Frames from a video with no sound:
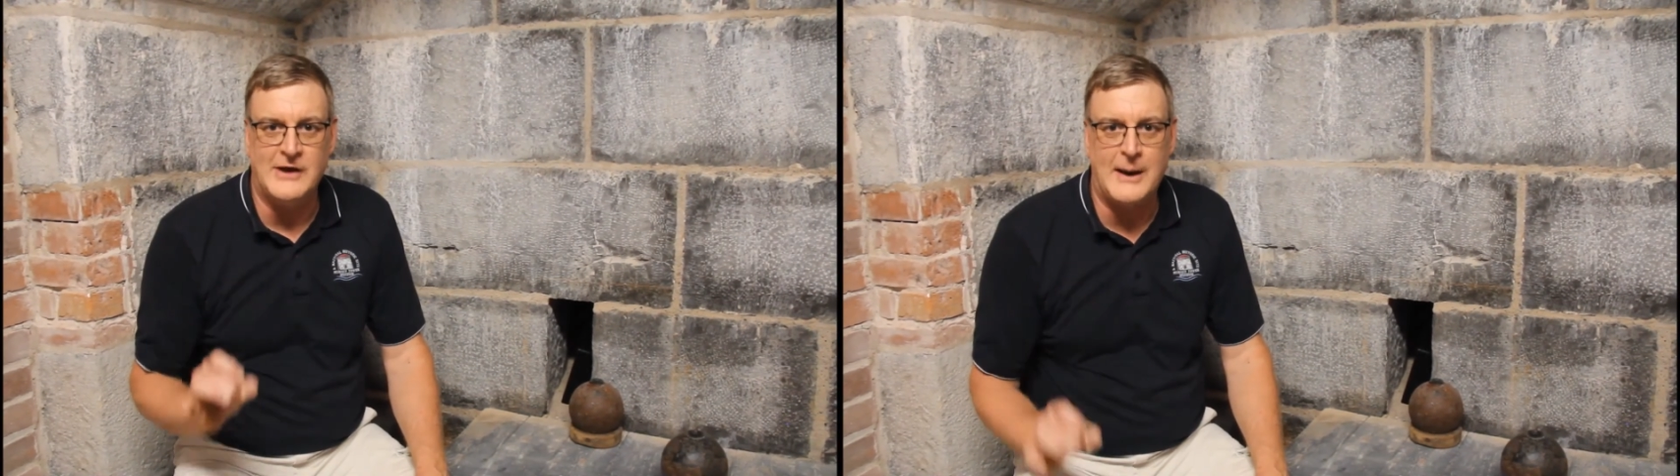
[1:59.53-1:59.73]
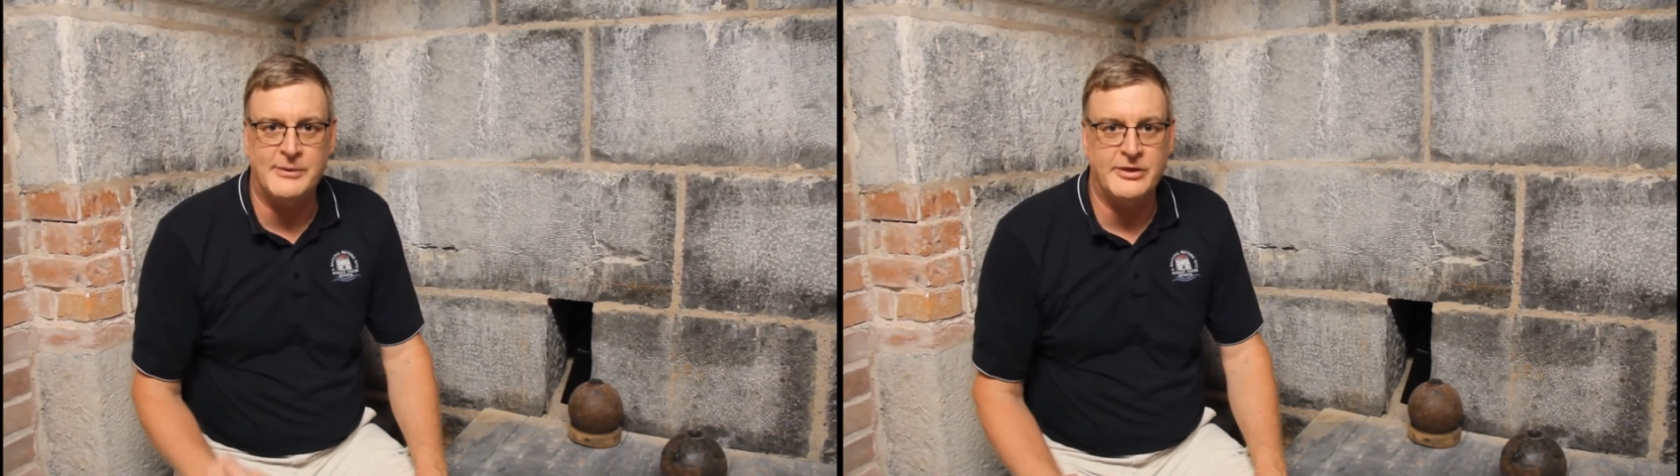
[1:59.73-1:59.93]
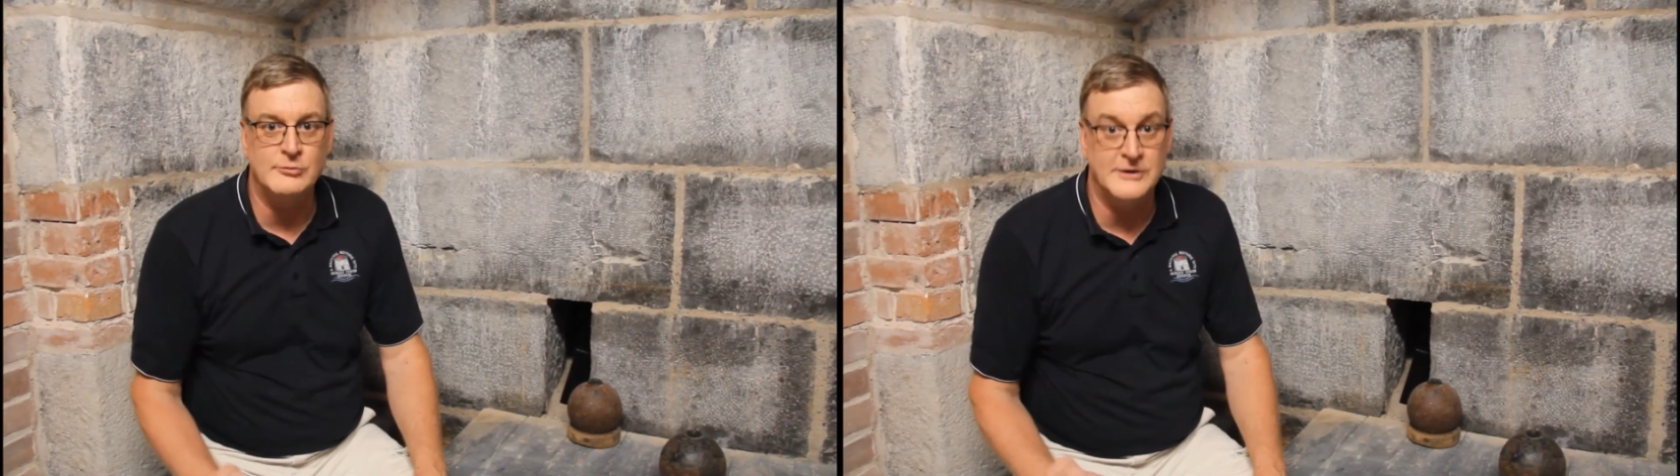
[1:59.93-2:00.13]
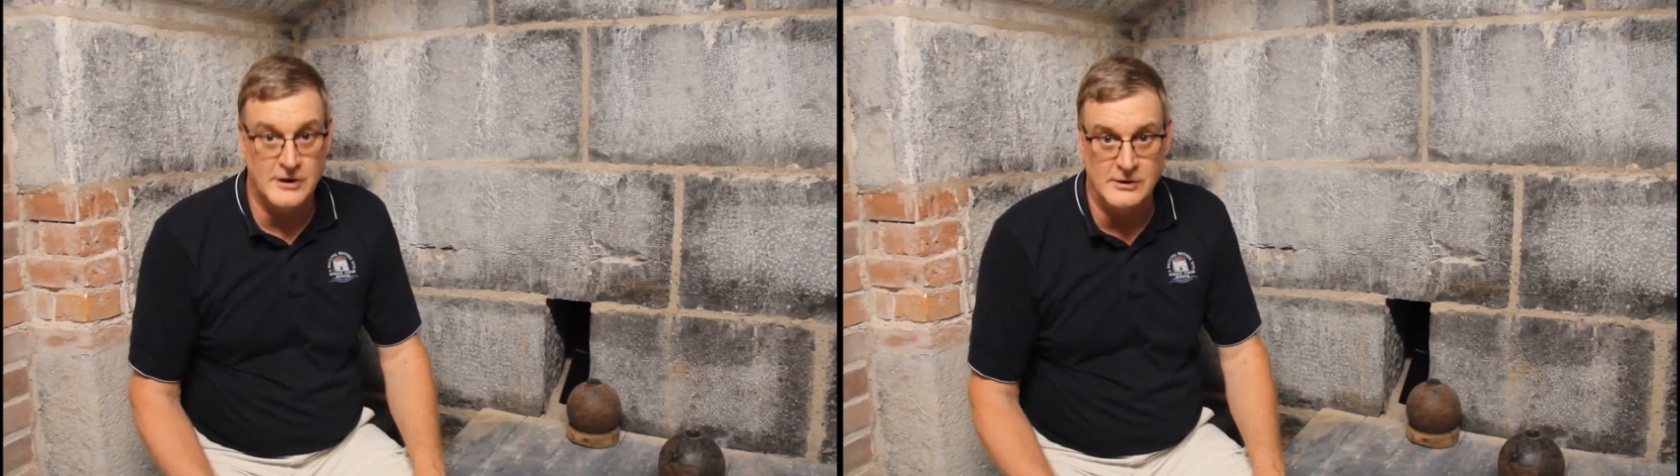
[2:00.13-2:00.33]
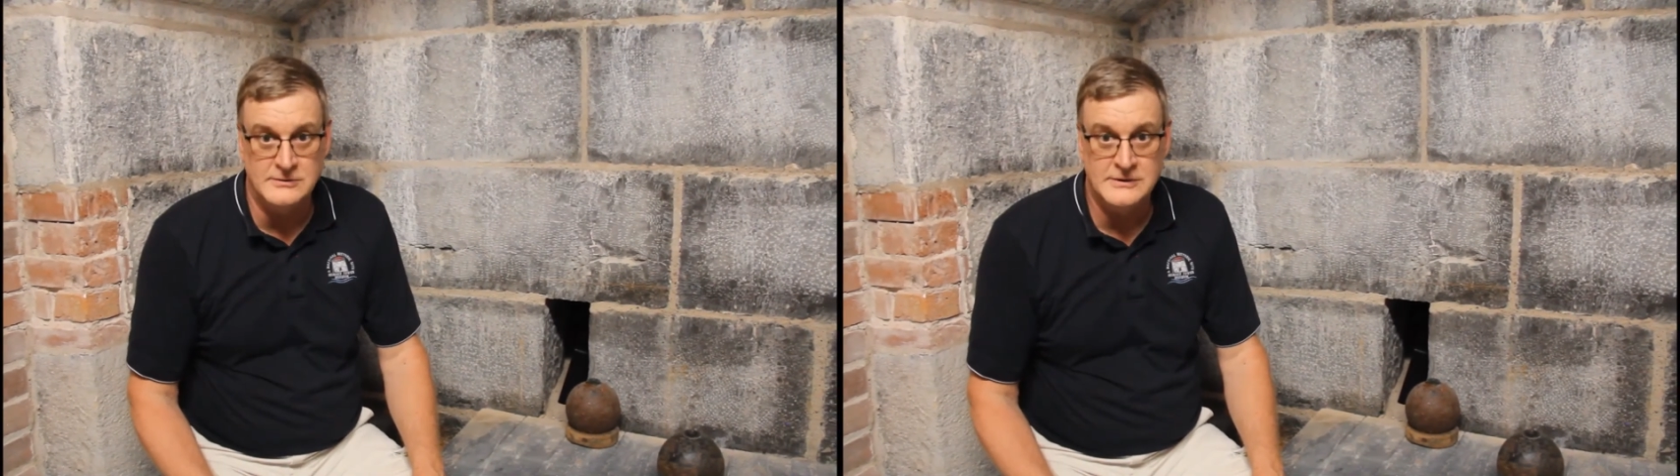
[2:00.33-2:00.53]
Tabitha
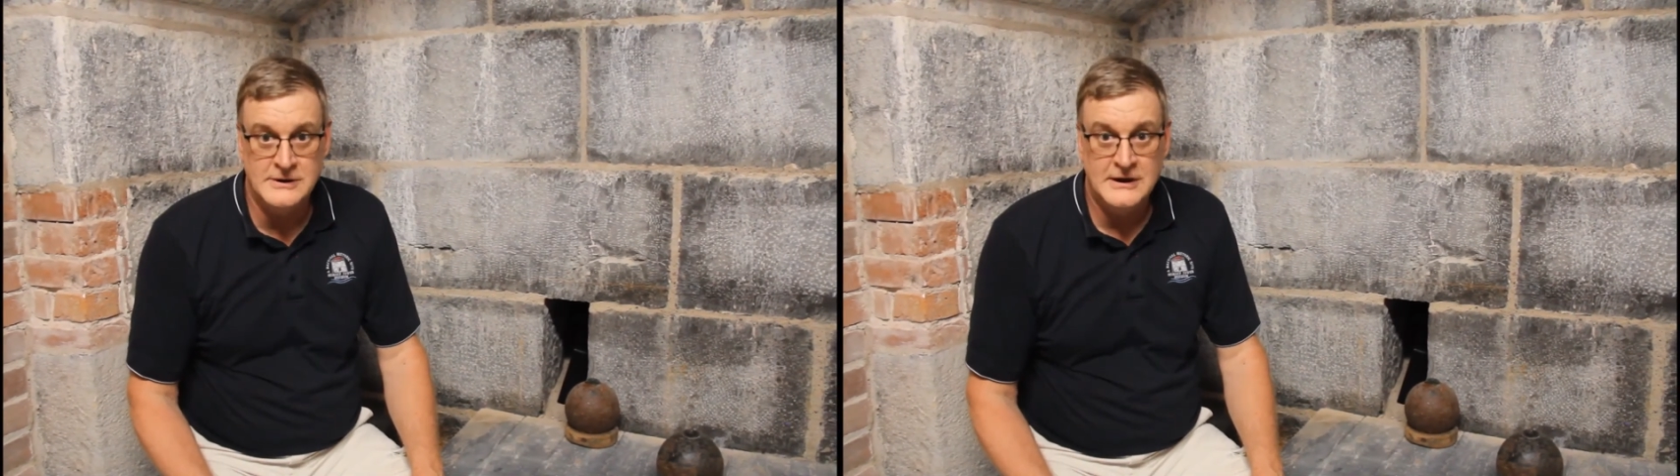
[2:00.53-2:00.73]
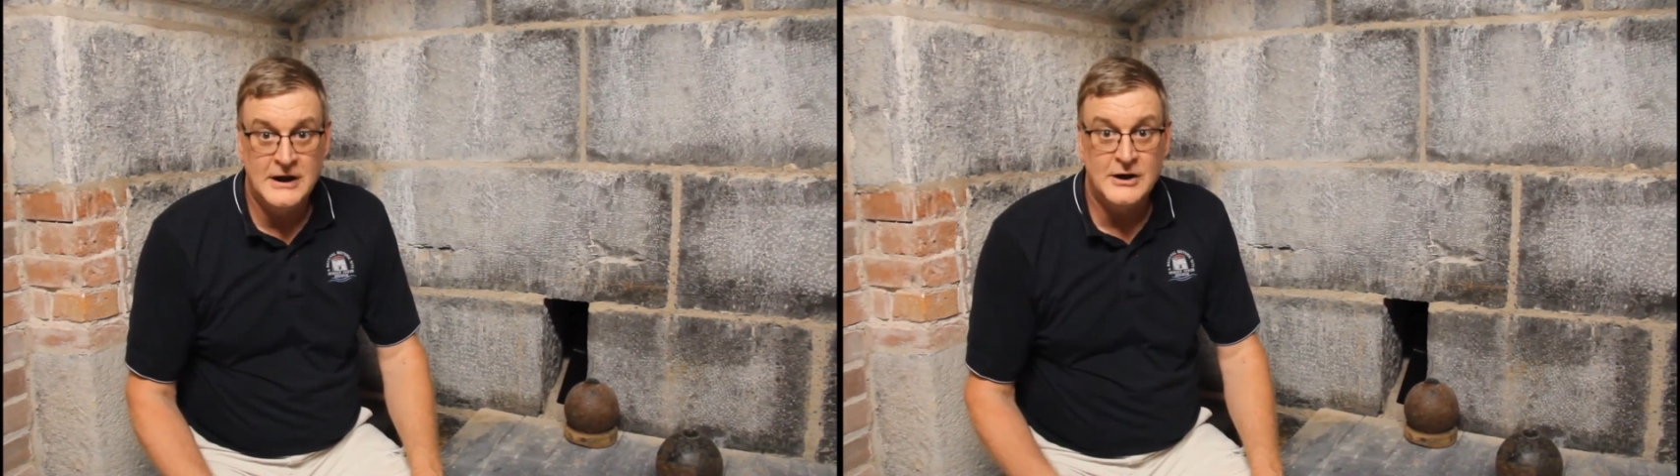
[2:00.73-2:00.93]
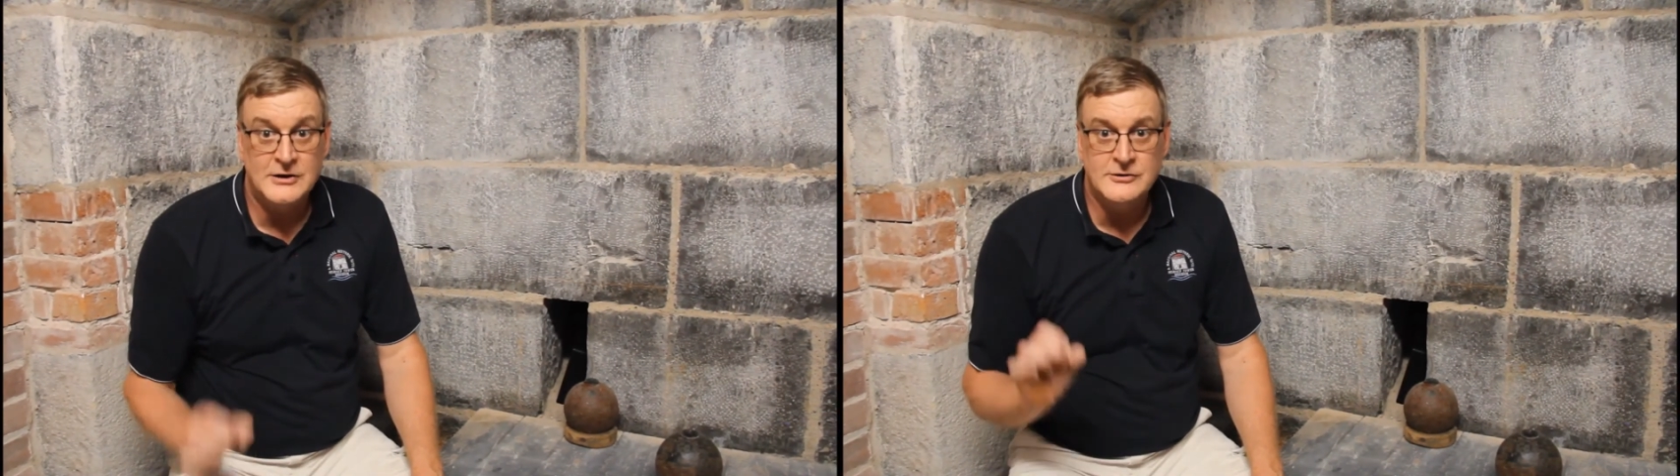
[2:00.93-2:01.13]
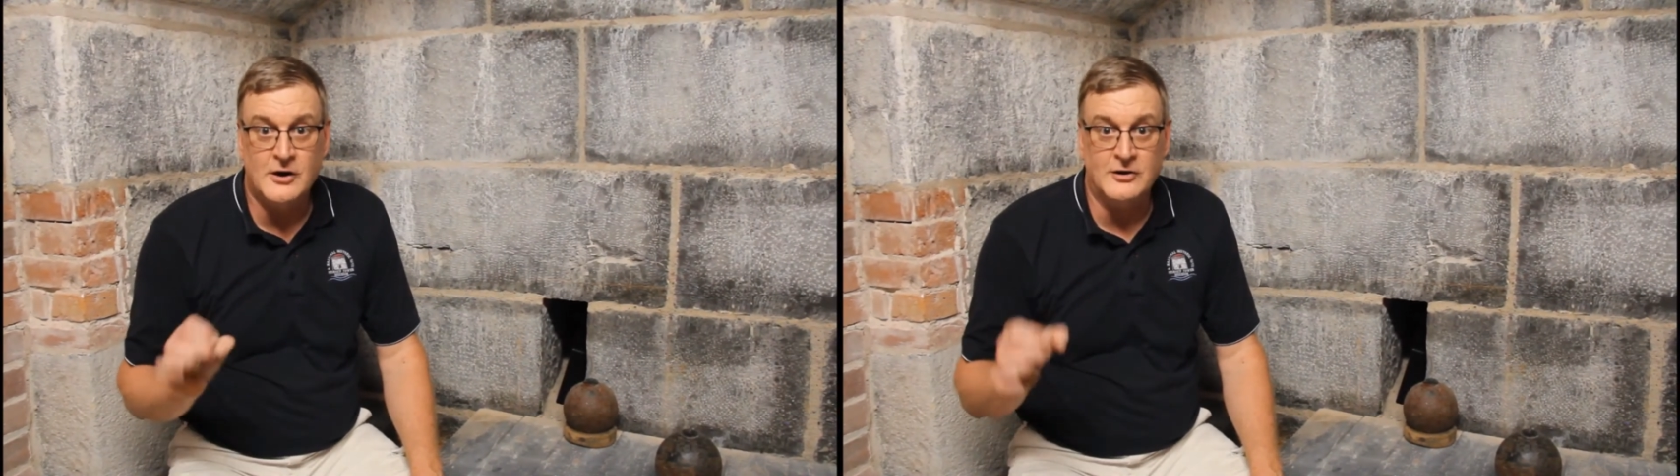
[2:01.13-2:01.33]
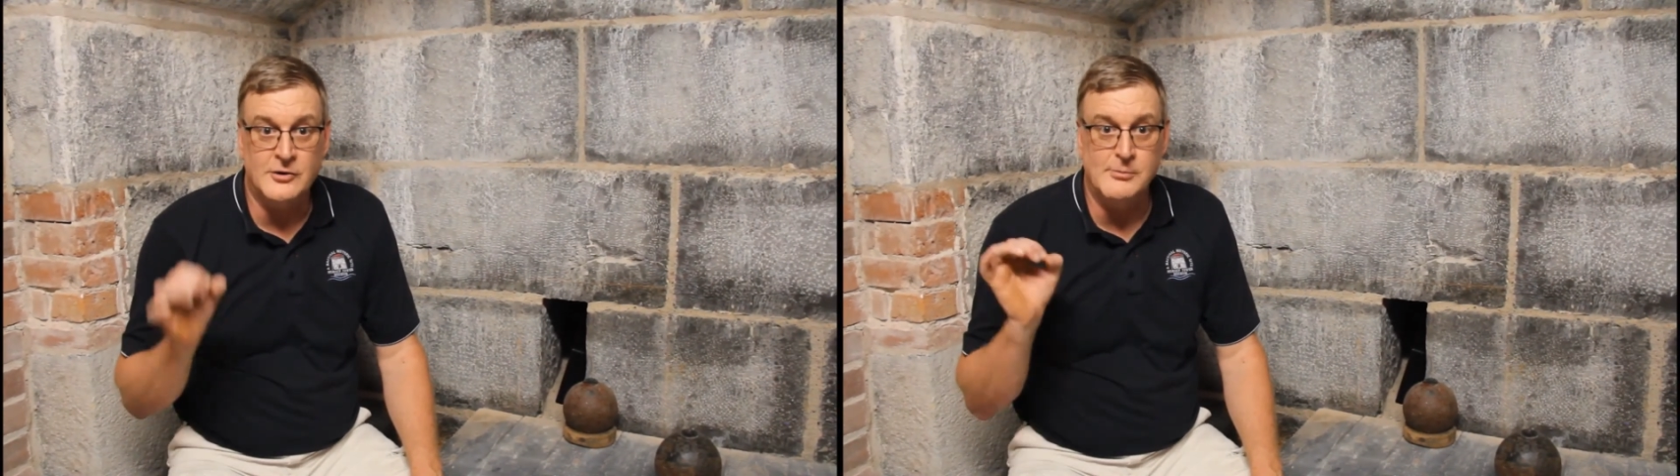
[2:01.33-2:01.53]
Renault, Dr.